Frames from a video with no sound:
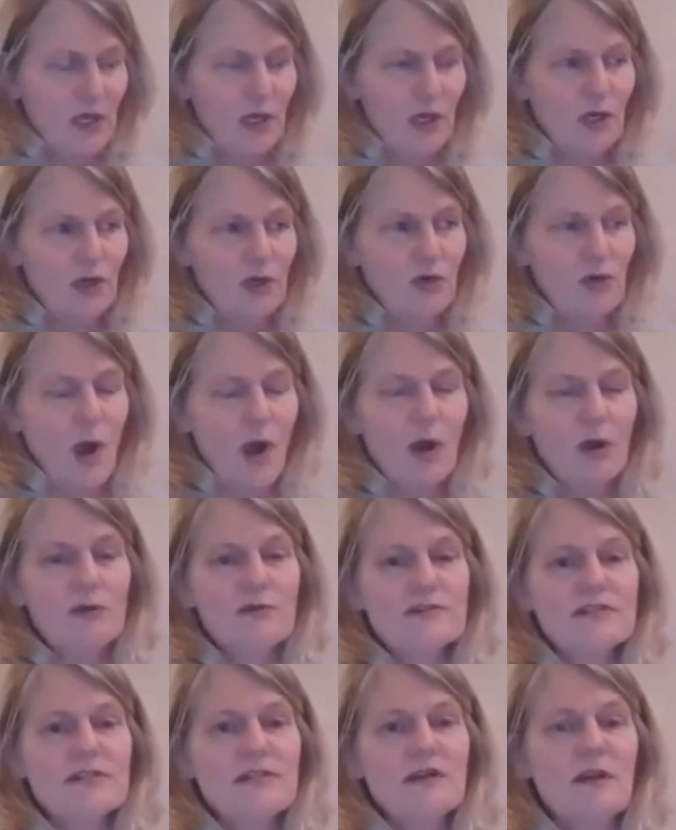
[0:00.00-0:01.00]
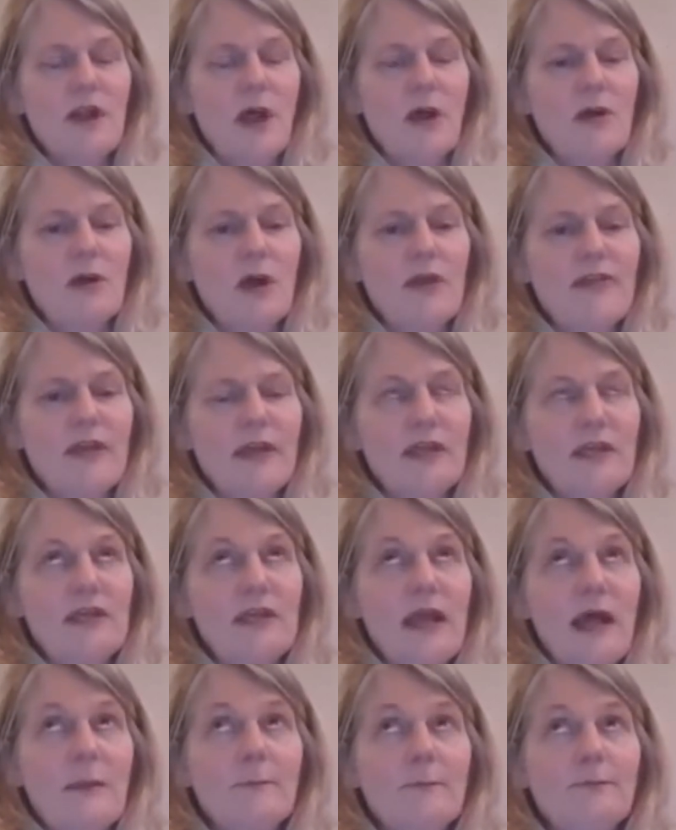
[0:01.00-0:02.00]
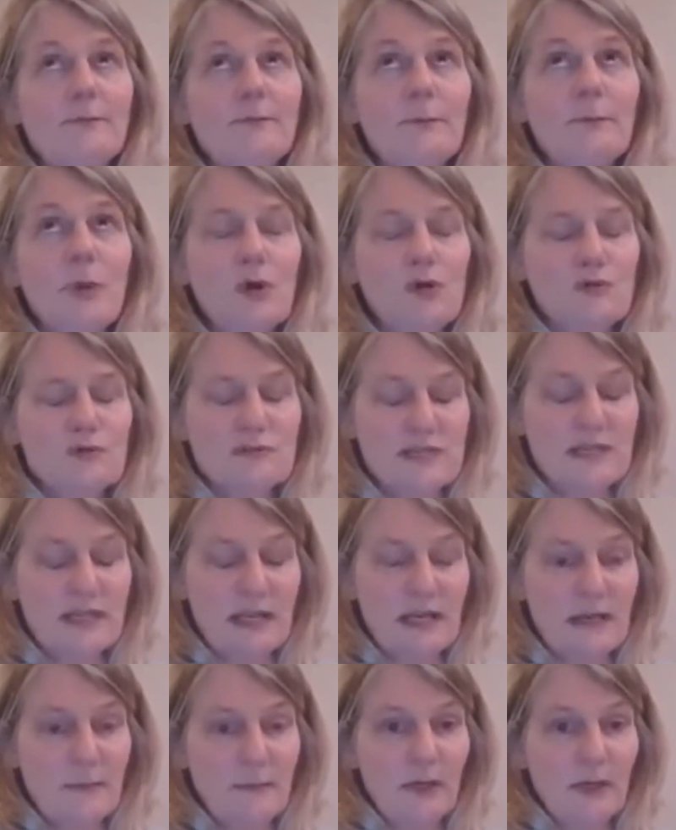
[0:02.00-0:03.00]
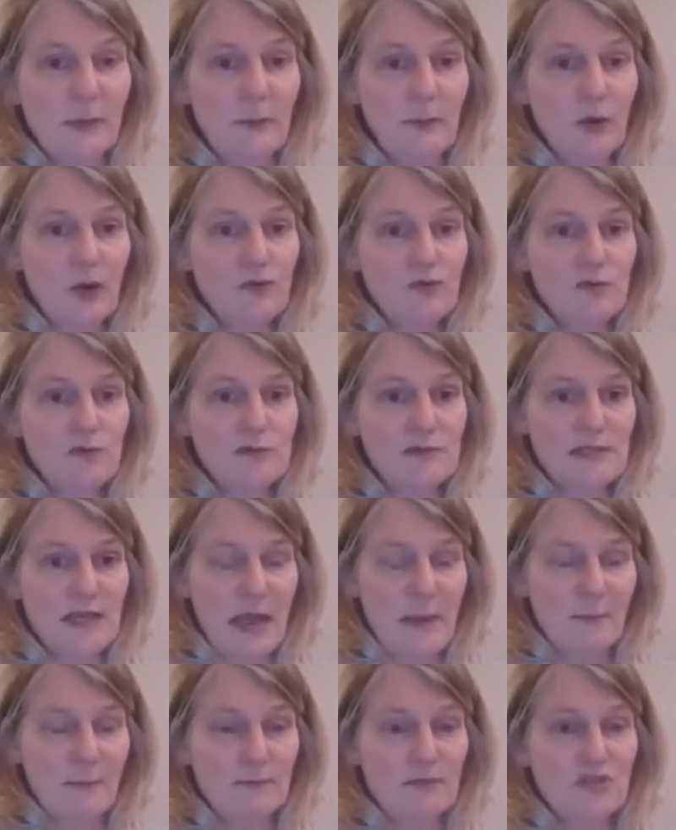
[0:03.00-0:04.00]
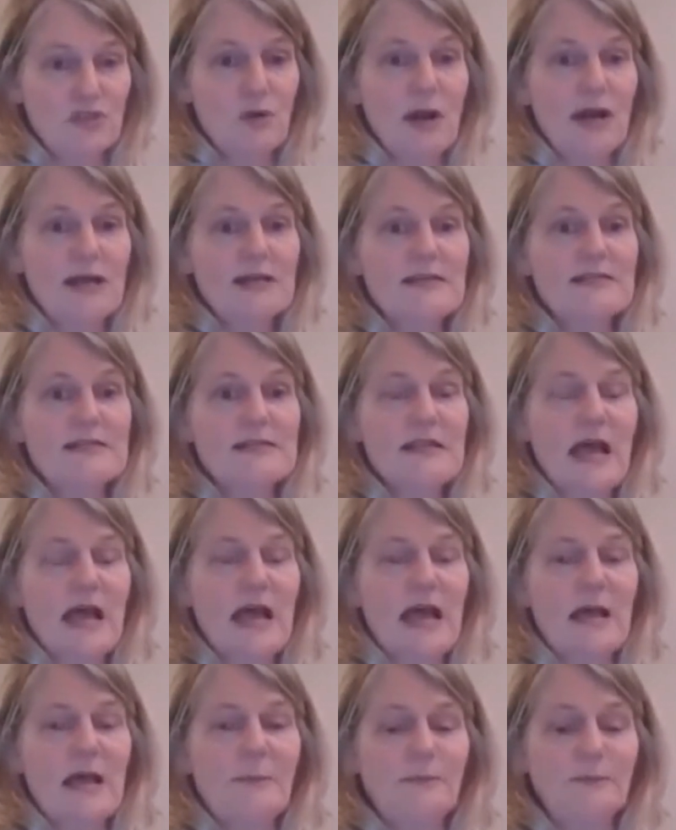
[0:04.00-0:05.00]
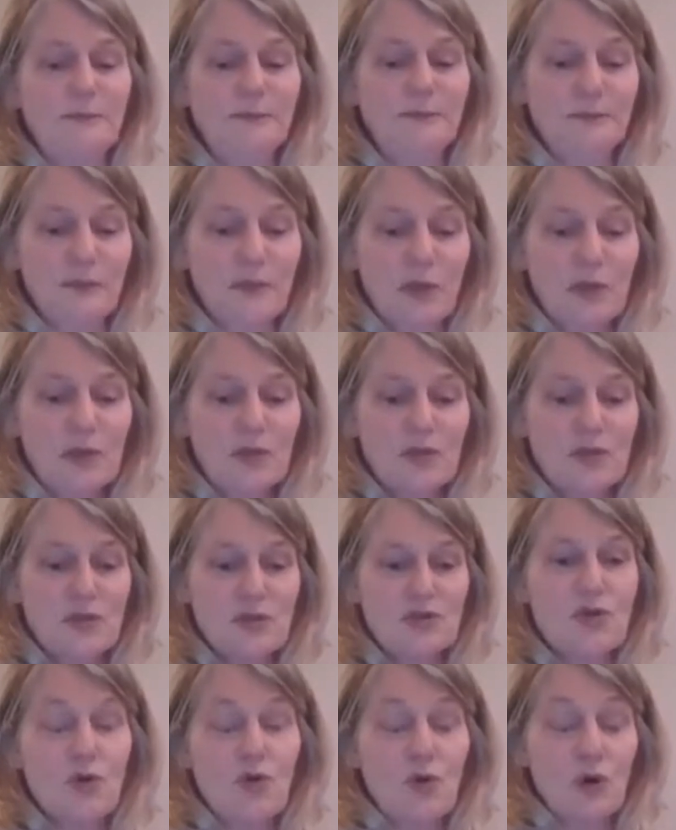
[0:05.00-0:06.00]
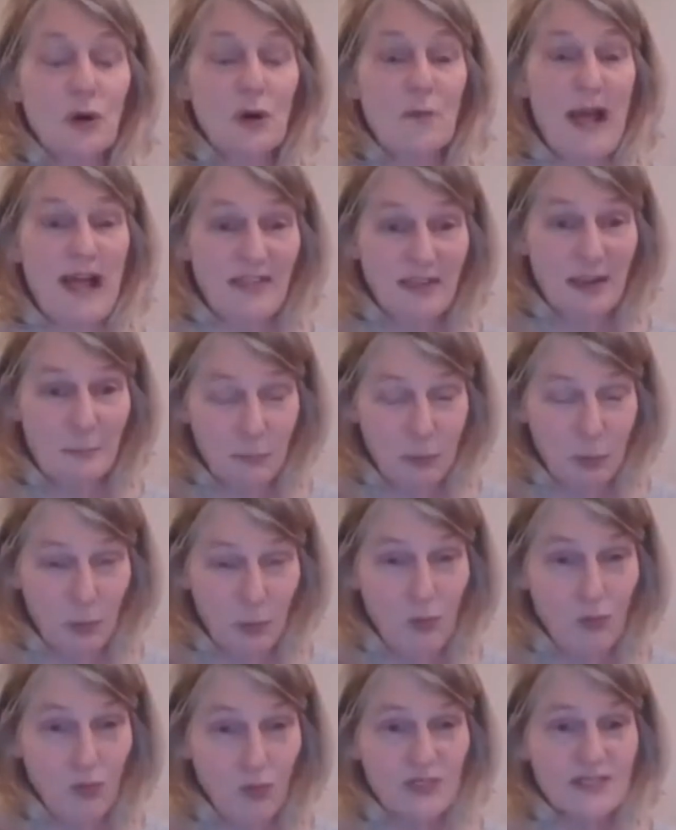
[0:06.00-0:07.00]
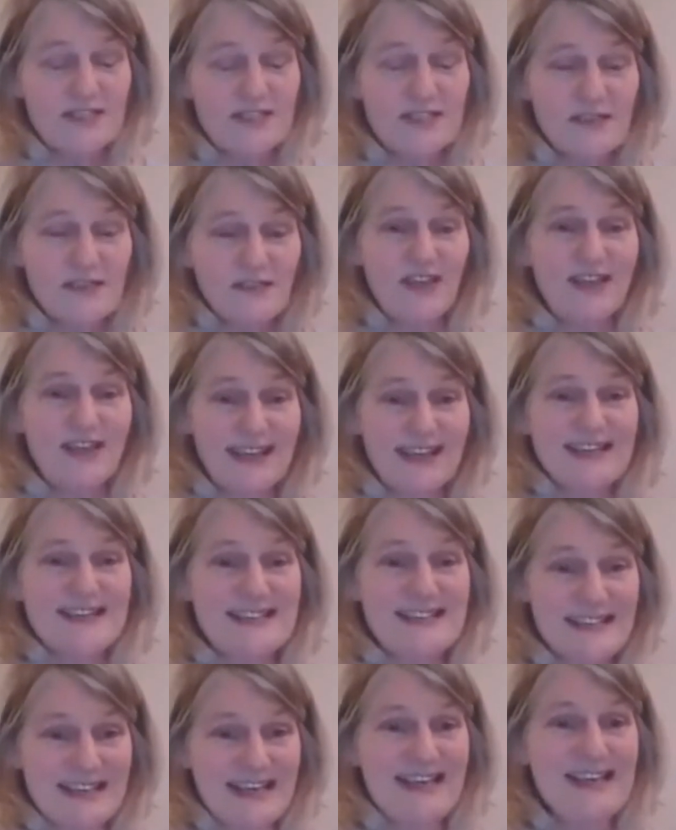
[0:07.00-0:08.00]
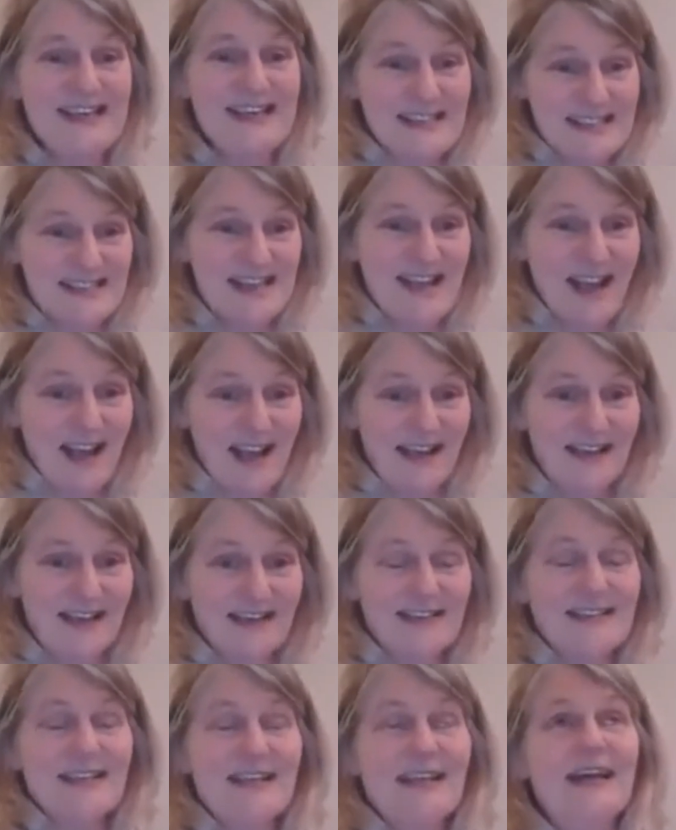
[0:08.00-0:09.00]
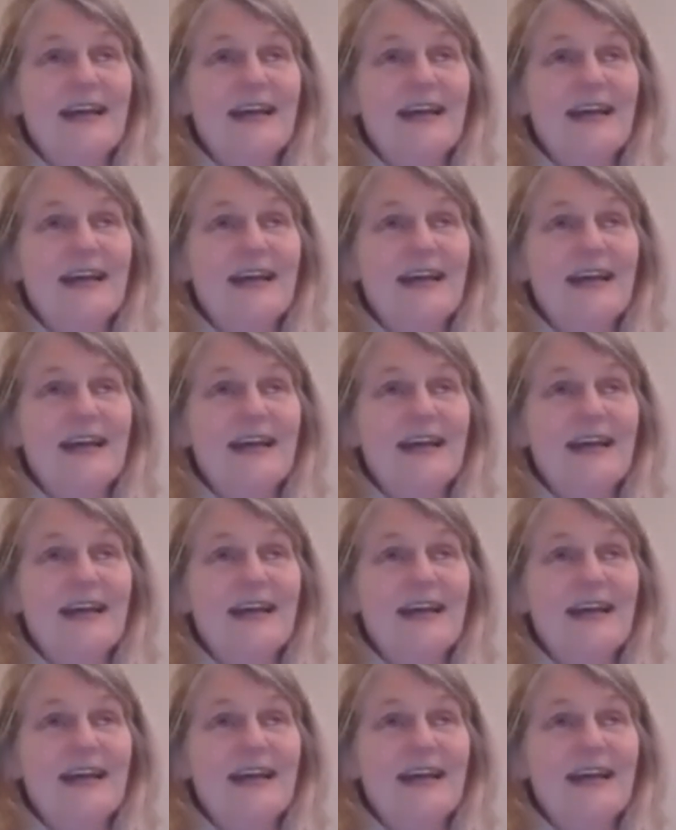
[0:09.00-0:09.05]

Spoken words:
who owns the pools, the Olympic pools, come to us to talk about the importance of getting his lease signed